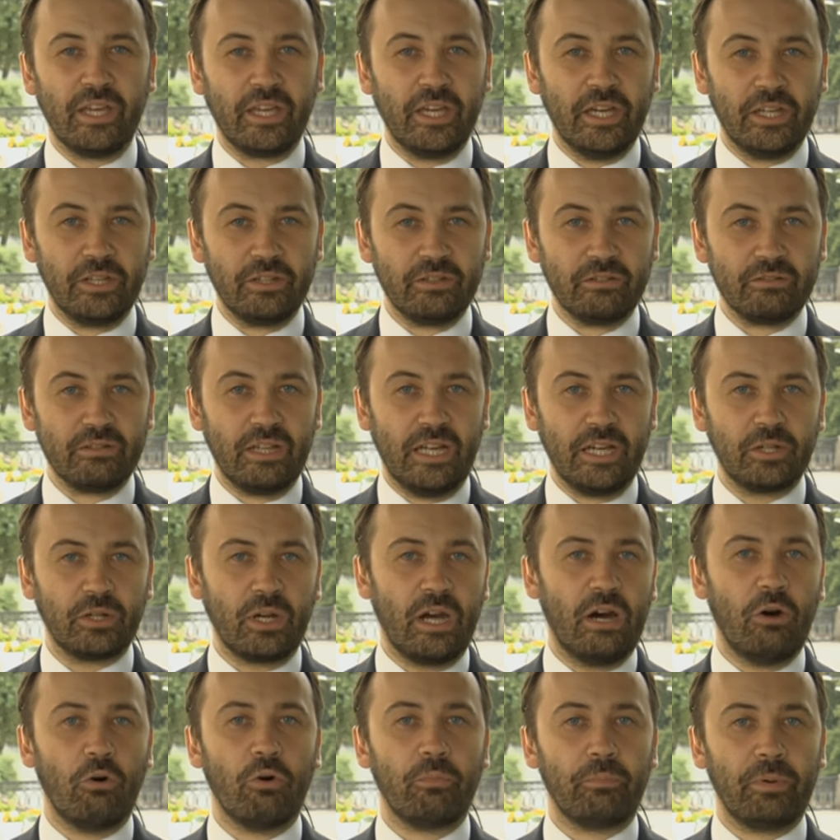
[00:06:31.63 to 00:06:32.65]
again, like
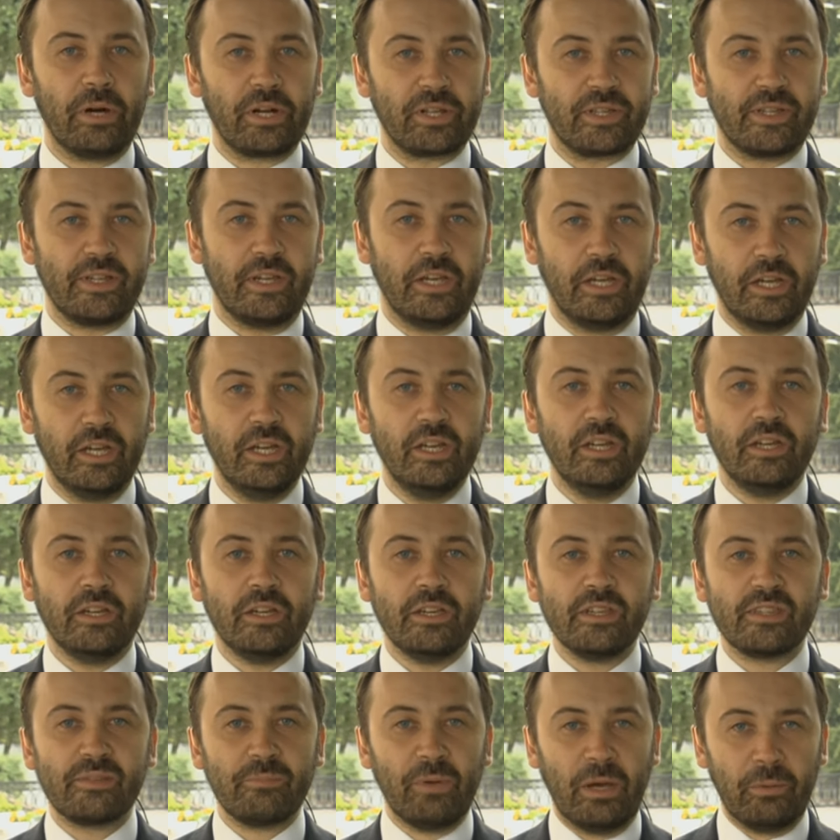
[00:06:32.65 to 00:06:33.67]
our party
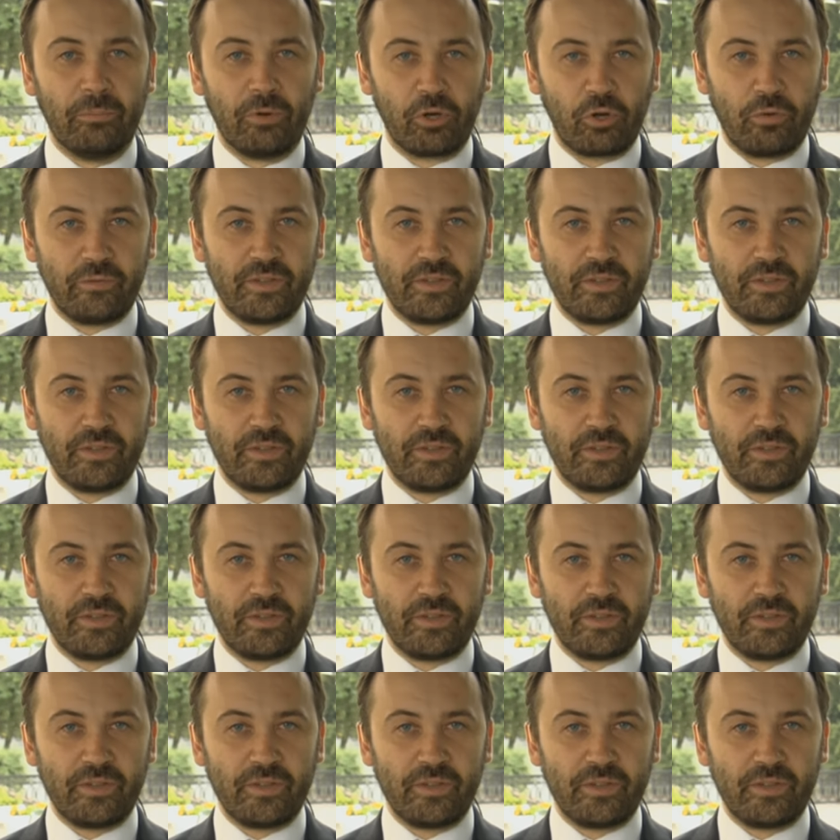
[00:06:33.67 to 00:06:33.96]
is member